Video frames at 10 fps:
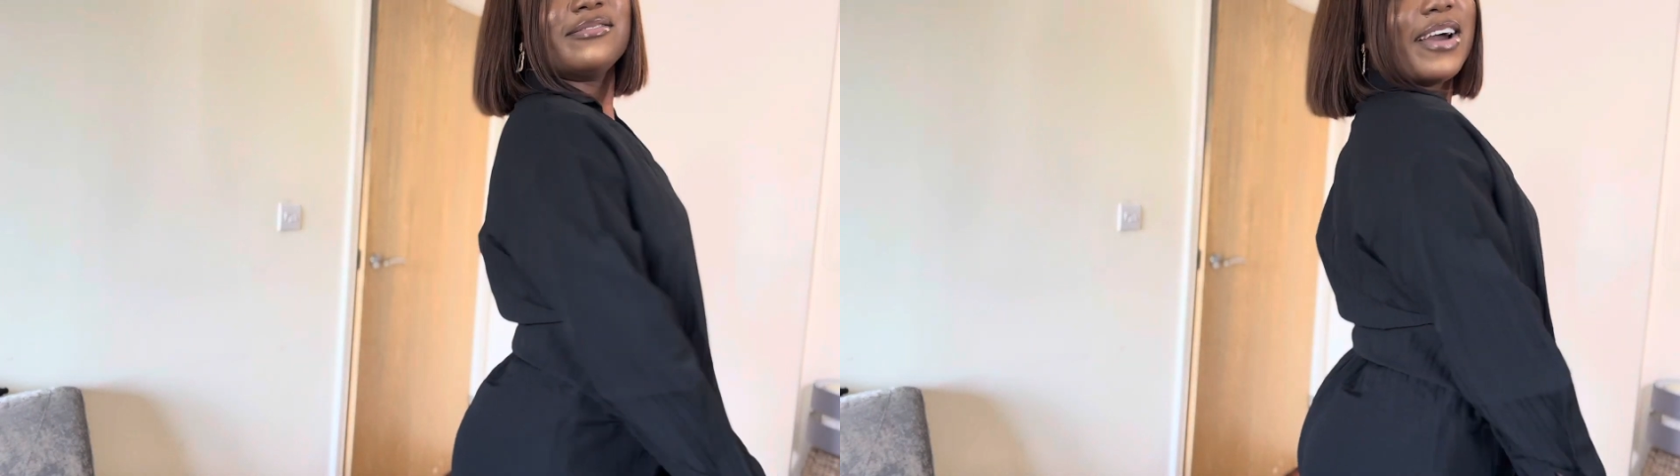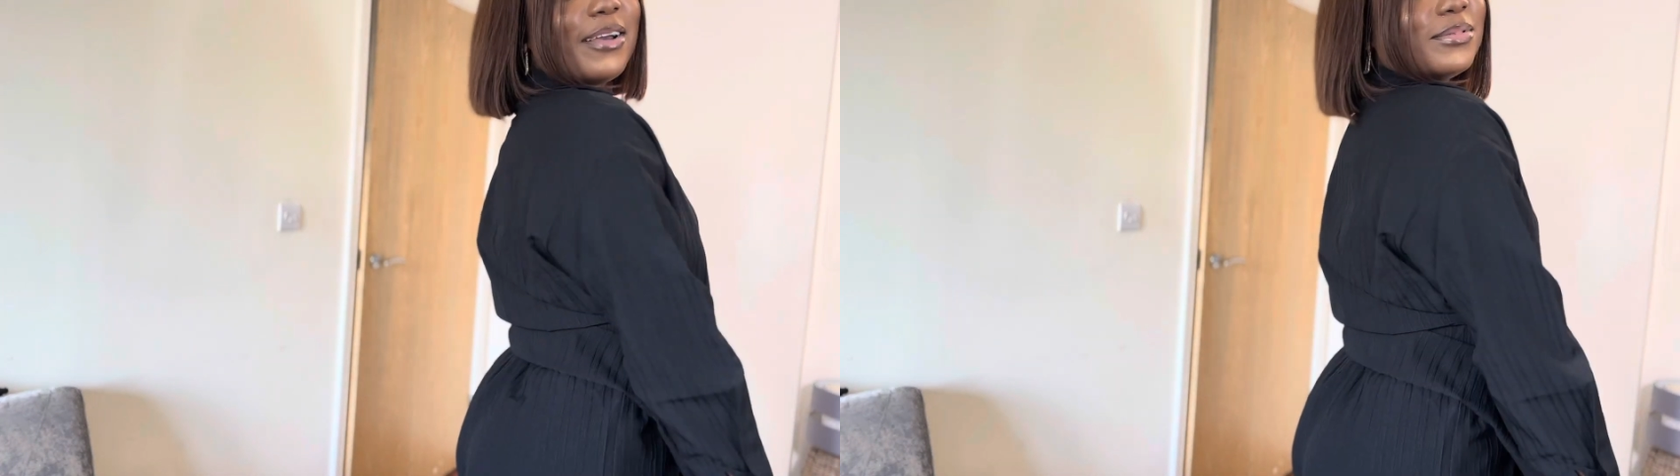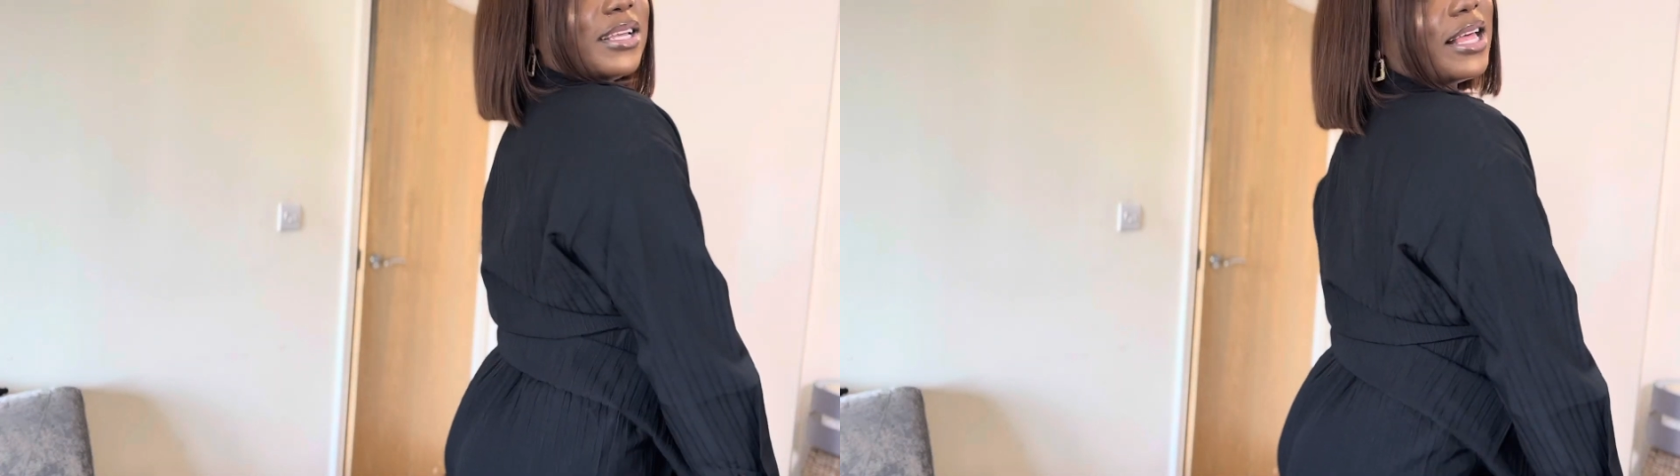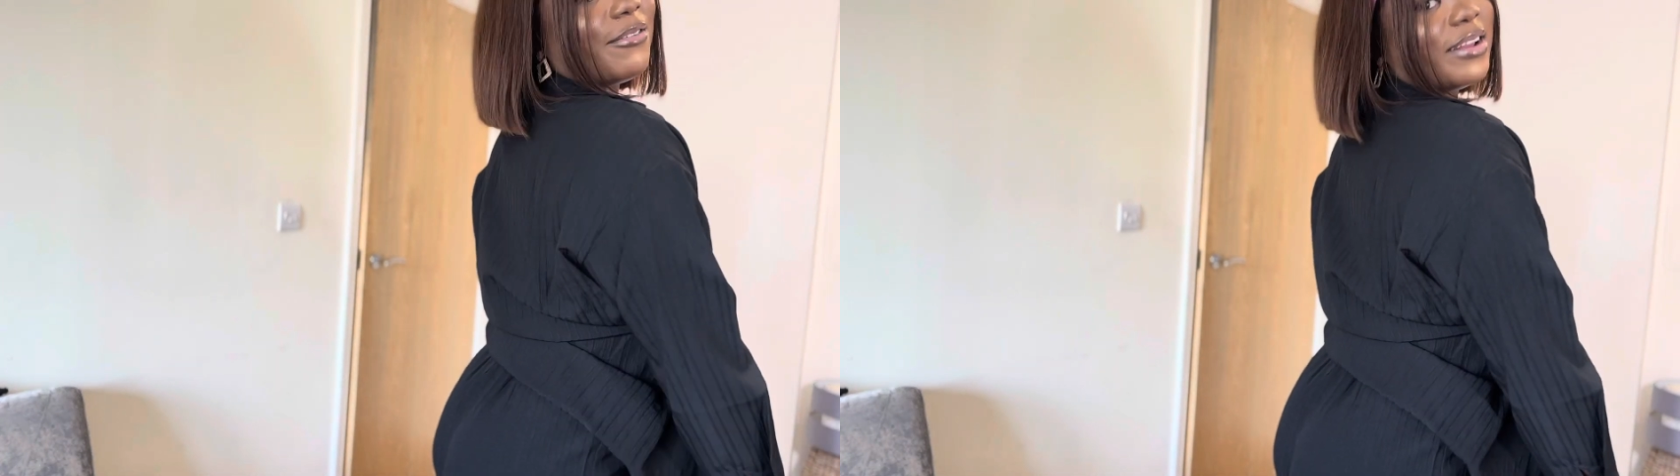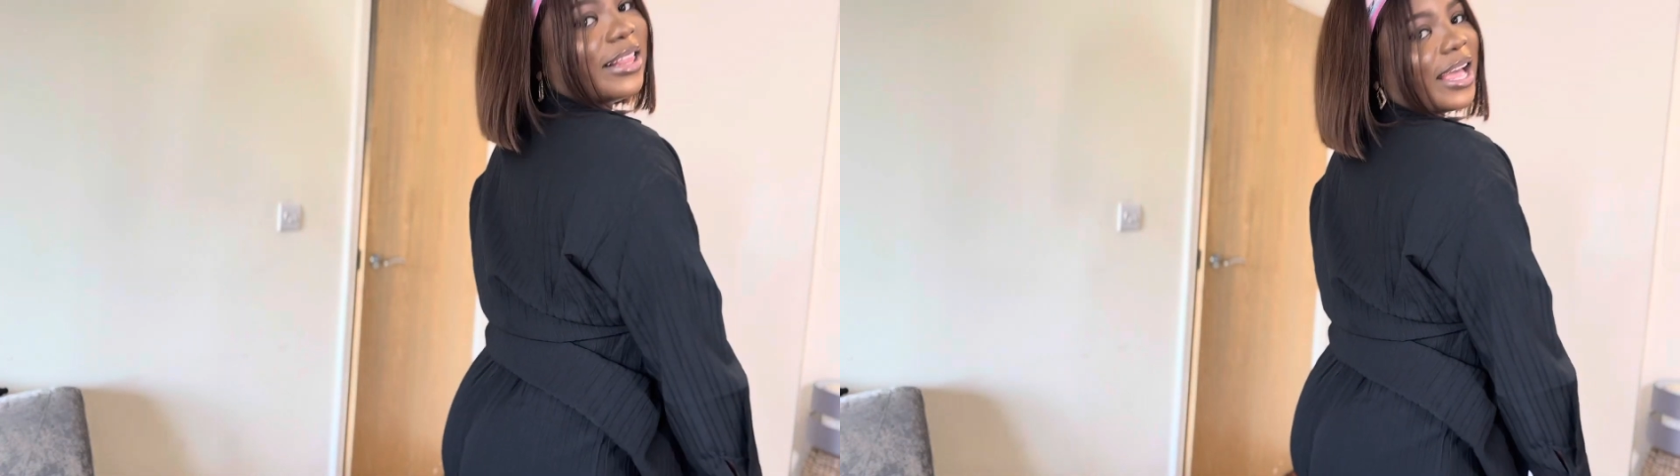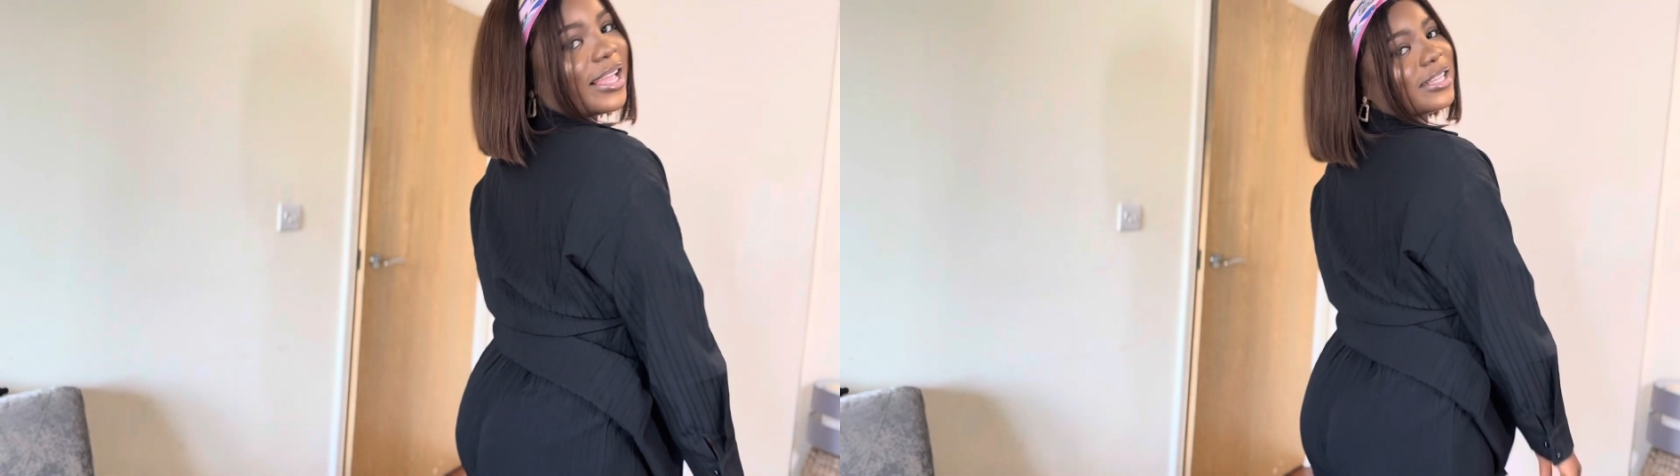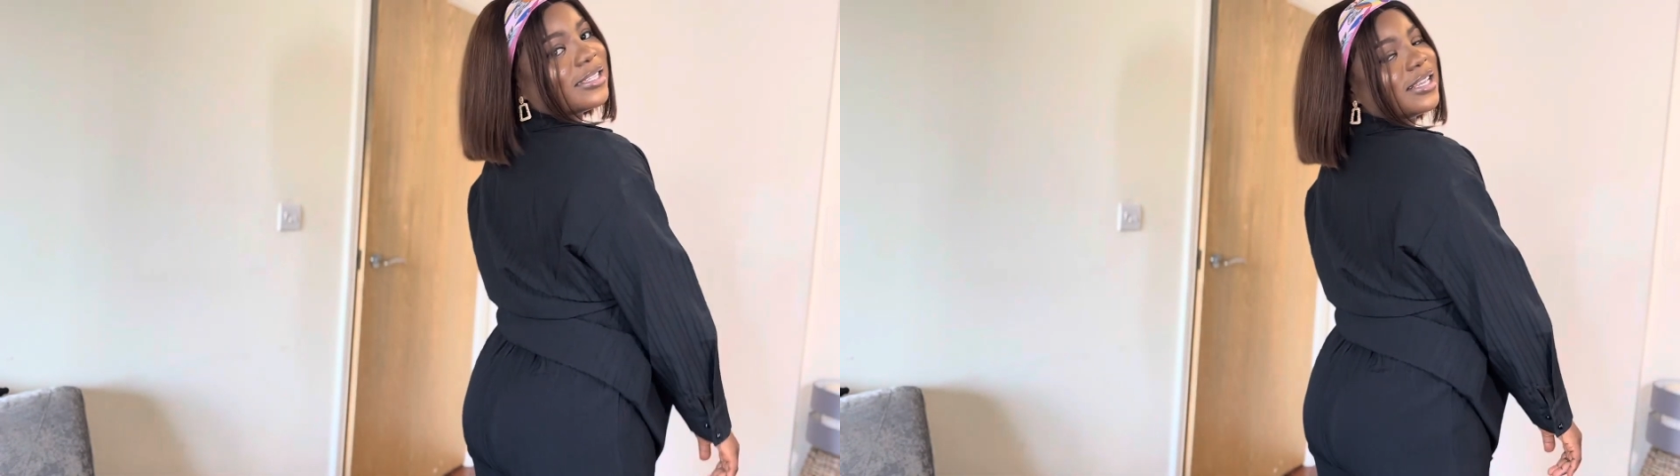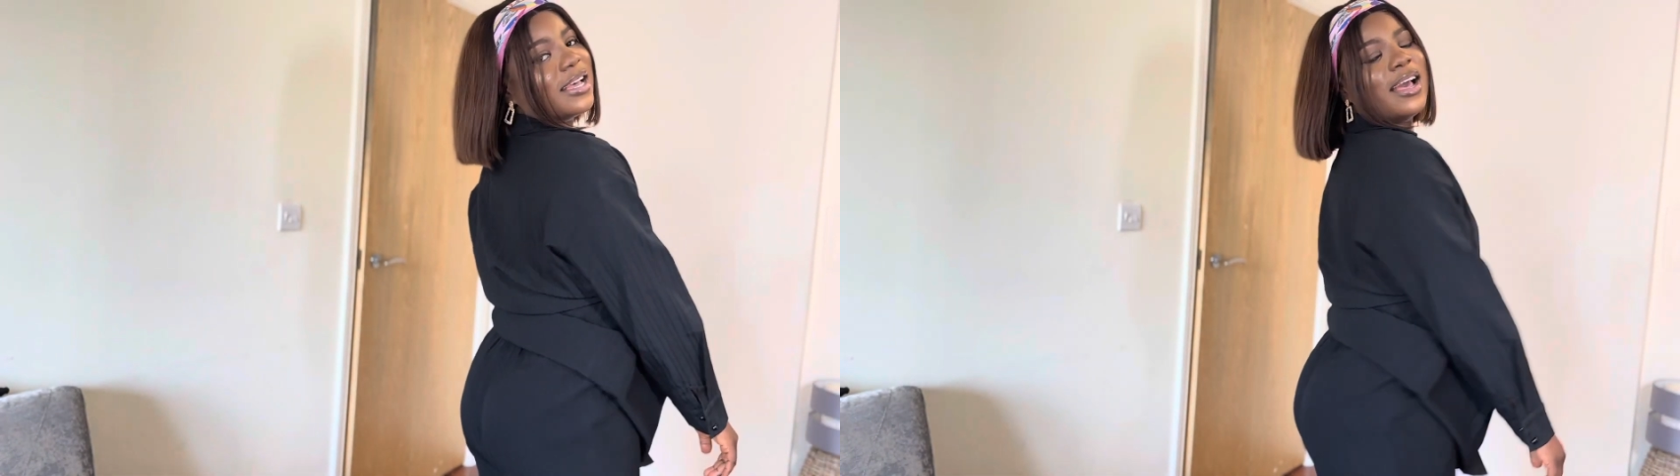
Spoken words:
vibes and I really like it.